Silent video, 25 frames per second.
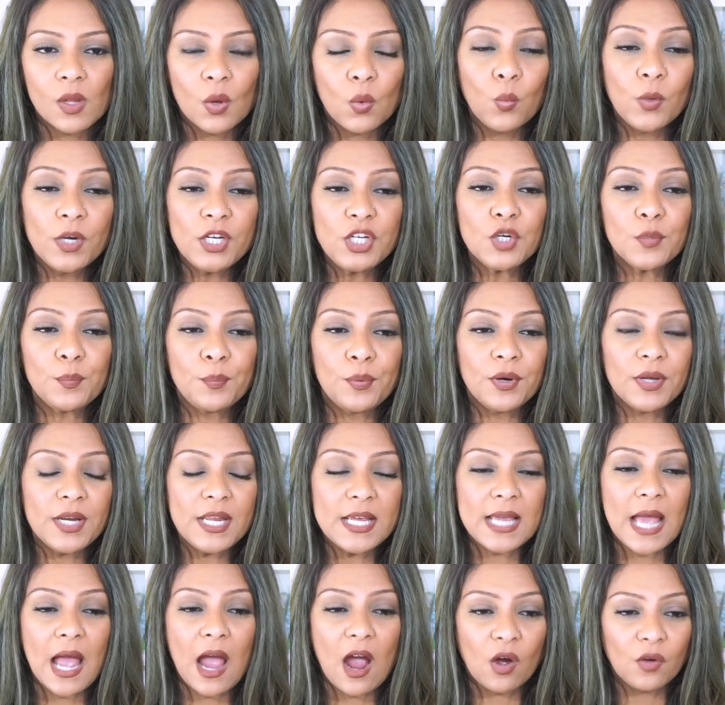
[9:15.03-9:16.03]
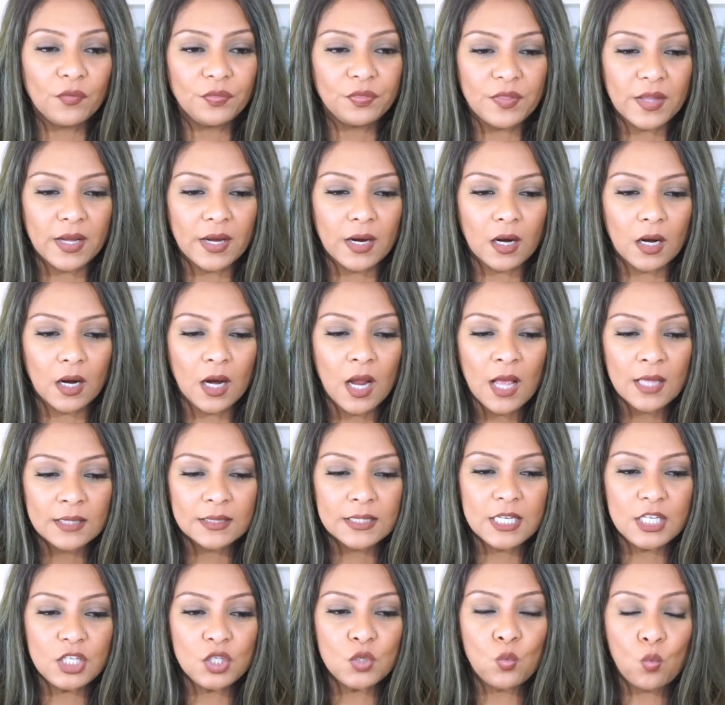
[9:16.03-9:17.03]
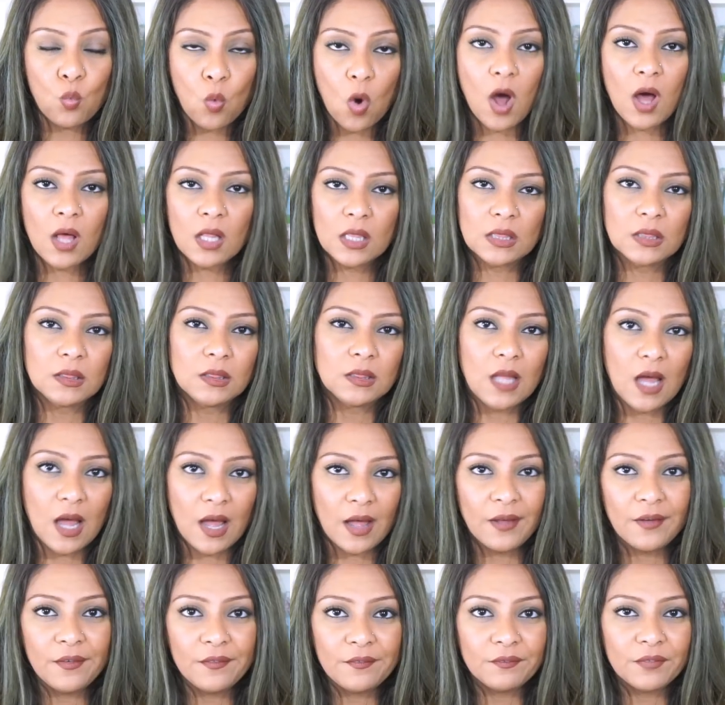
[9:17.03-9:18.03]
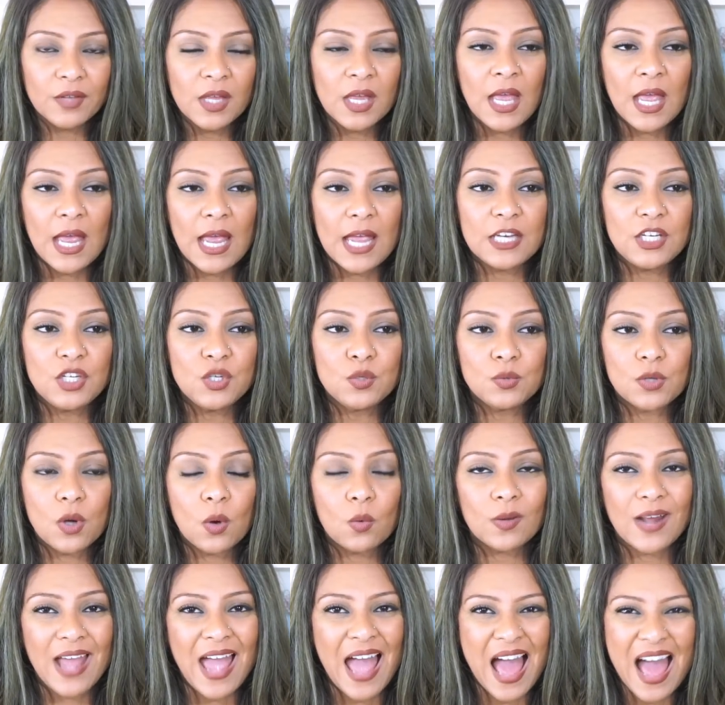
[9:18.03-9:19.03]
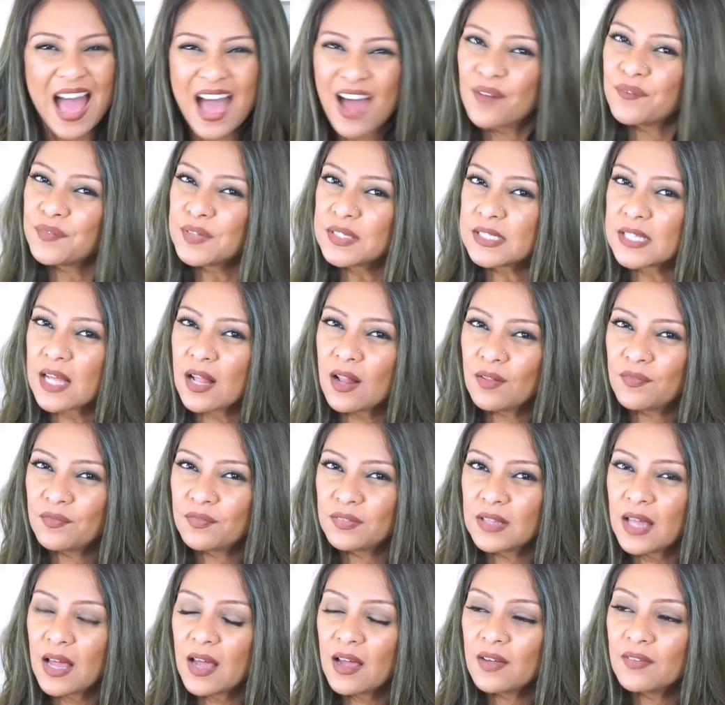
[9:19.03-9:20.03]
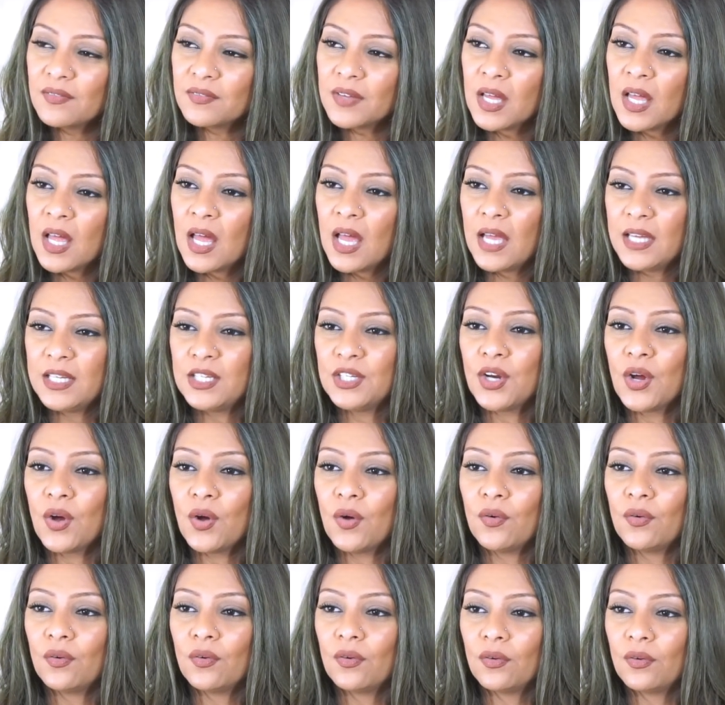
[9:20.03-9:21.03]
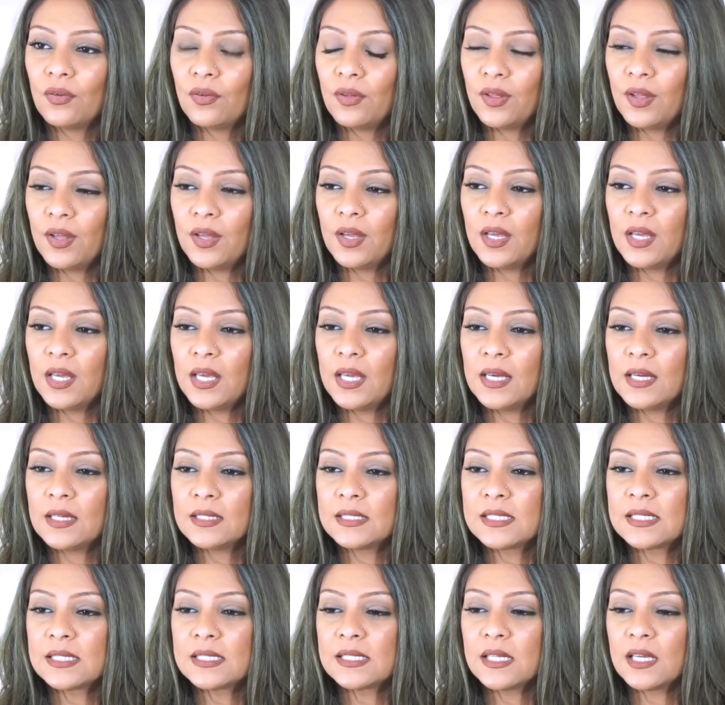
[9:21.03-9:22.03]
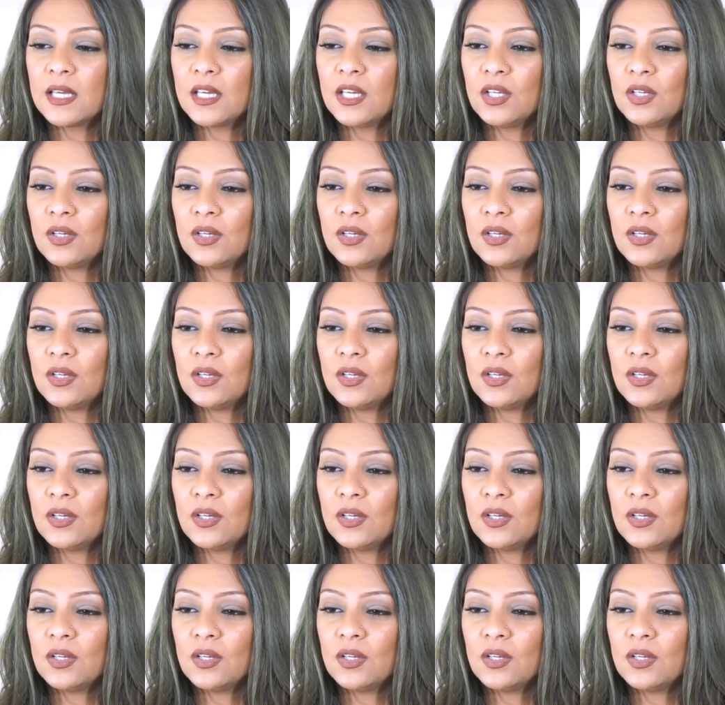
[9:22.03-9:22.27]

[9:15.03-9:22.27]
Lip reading: When you're putting out there that you want love and you don't have self-love, you know, it's,